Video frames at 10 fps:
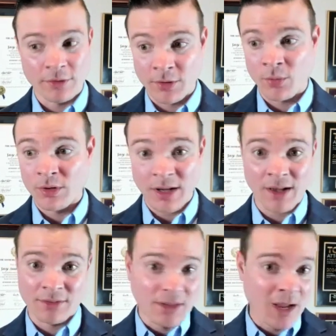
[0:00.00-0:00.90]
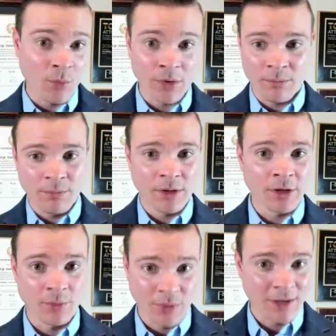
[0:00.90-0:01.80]
So yes, I would, you
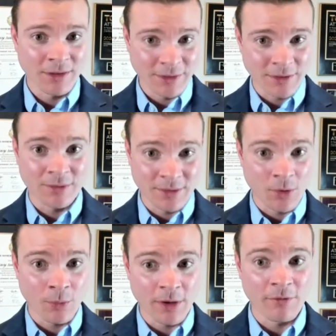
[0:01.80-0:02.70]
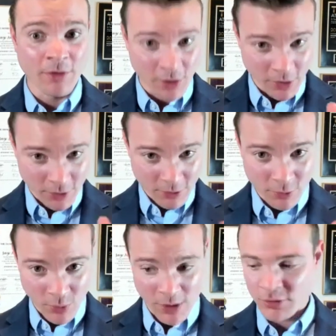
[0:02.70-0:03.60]
know, I think that that would be a very good
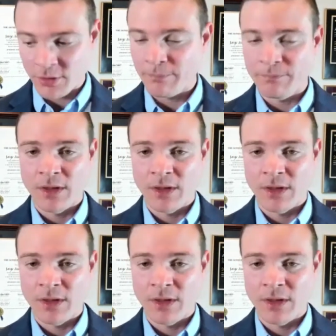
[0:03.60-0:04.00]
situation